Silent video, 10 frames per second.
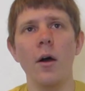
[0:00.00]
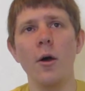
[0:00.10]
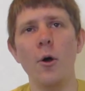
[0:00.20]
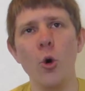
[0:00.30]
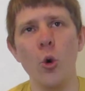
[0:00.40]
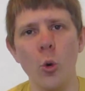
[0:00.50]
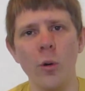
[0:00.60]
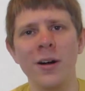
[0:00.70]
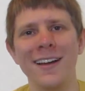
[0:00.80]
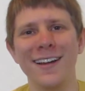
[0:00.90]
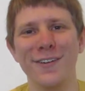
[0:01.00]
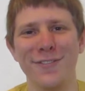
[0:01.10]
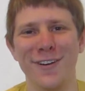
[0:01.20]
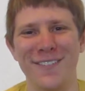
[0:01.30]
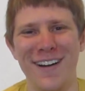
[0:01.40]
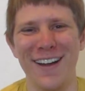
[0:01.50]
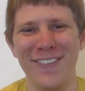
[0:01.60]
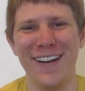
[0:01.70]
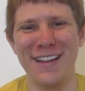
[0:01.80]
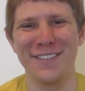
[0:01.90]
"oh" from my
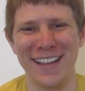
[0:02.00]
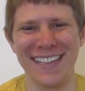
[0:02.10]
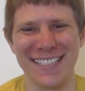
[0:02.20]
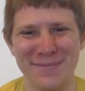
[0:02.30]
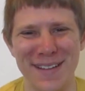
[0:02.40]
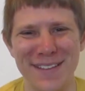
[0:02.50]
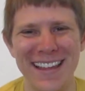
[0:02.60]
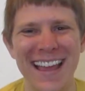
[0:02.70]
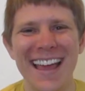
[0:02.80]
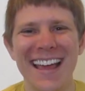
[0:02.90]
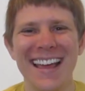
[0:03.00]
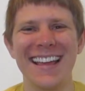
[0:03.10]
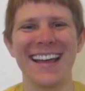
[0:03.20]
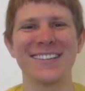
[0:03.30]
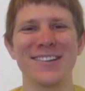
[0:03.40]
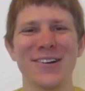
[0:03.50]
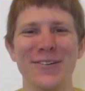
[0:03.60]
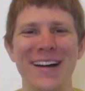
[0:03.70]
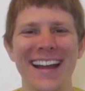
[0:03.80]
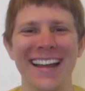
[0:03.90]
wife as the baby kicks her
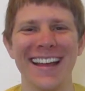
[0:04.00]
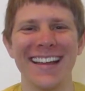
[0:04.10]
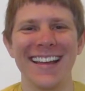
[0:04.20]
awake.